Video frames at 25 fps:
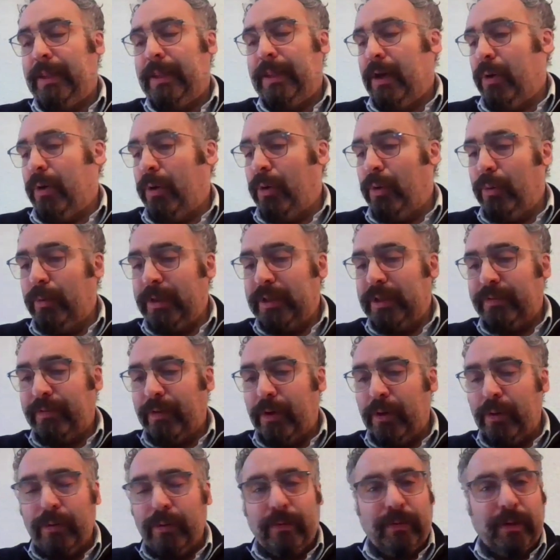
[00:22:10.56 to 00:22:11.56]
that always
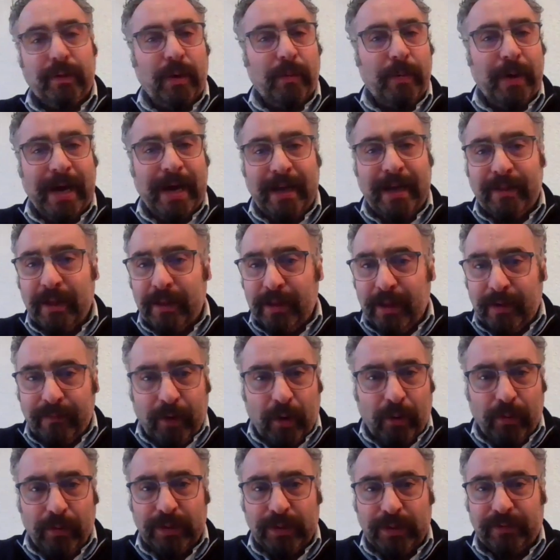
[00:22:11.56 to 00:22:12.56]
vote the way that
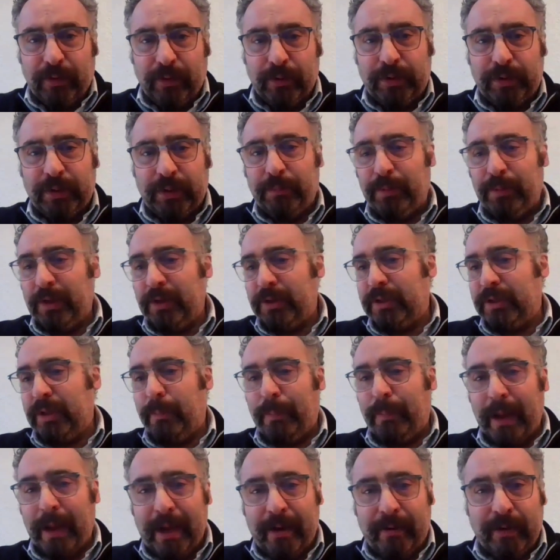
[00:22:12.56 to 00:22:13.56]
they've always voted because
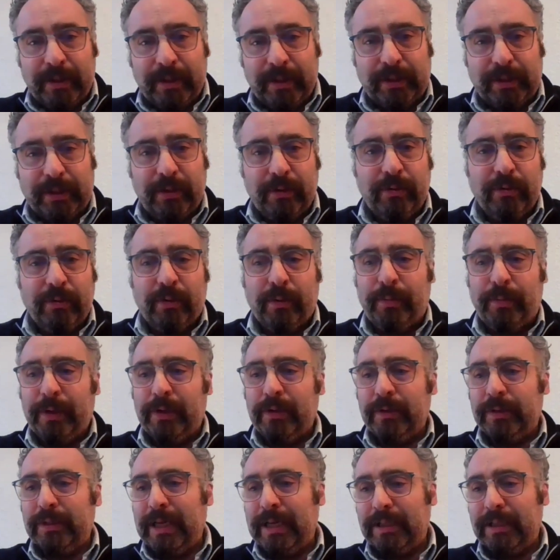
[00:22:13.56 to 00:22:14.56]
their parents do or
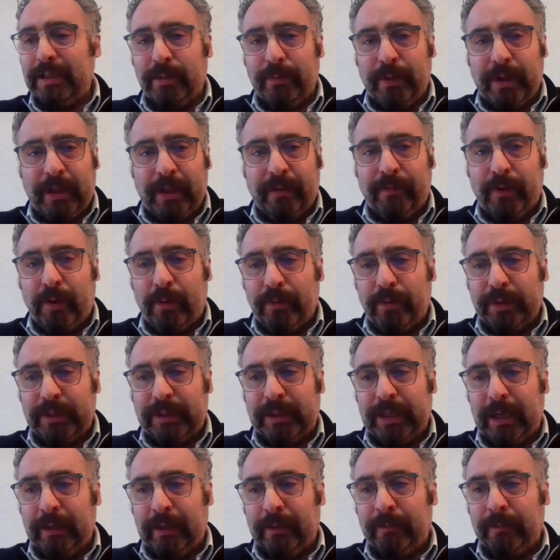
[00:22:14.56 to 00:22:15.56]
because that's the way they've
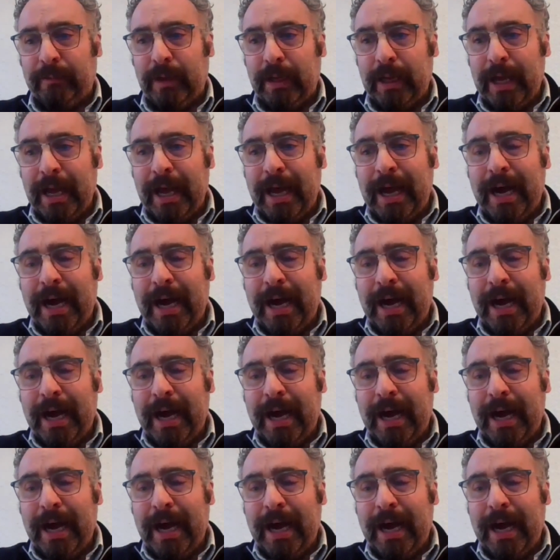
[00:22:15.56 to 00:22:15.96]
always done.